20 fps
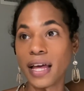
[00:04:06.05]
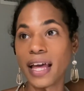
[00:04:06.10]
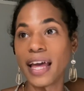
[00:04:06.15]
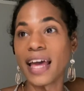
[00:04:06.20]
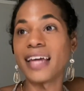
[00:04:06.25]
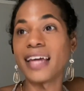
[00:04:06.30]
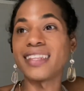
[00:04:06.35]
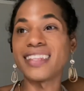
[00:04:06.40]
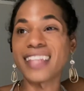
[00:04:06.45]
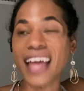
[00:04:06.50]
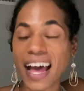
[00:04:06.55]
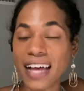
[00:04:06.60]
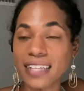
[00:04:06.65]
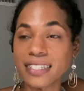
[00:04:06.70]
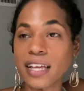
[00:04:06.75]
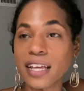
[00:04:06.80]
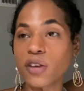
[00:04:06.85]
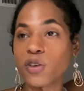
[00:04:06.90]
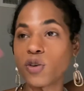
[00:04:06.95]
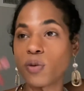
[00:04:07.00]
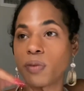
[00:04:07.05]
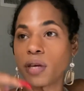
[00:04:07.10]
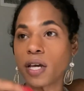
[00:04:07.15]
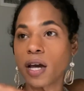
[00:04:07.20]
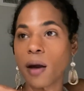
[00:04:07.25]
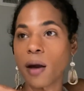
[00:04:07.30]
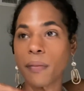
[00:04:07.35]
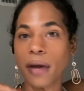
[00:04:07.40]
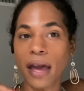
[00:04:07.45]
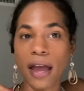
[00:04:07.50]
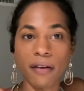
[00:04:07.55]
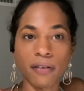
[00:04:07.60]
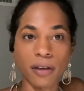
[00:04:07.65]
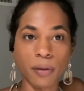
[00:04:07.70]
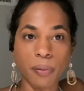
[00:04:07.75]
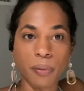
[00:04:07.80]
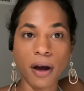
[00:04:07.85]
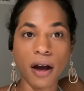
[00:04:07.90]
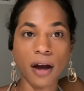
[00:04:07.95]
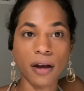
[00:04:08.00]
And that's how you become Harry
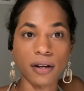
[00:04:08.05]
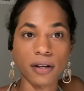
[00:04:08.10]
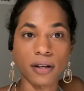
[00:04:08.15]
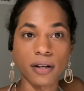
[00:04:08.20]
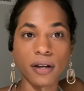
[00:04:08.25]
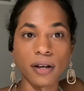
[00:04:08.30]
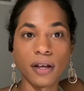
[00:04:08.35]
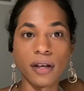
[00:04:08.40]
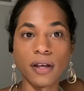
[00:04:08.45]
Potter.